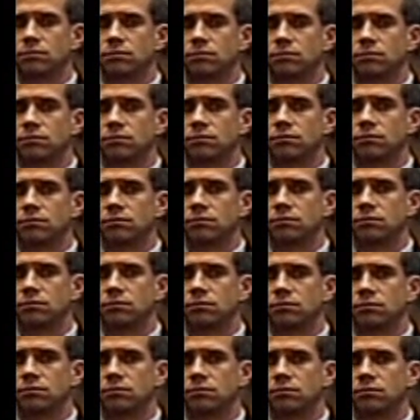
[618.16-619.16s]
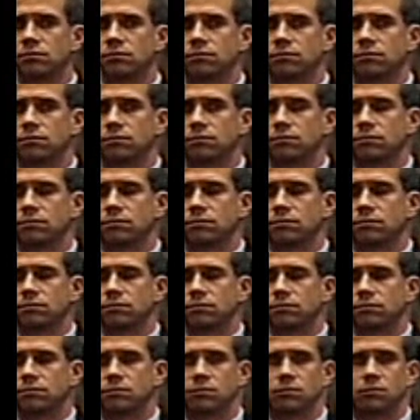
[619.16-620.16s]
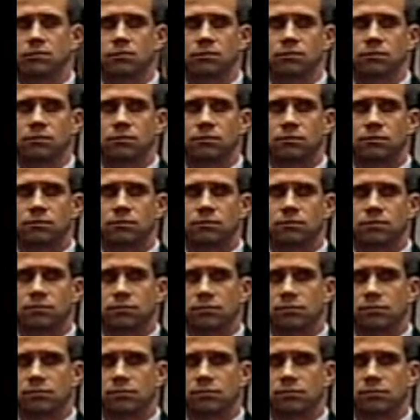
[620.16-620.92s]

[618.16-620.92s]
(silent)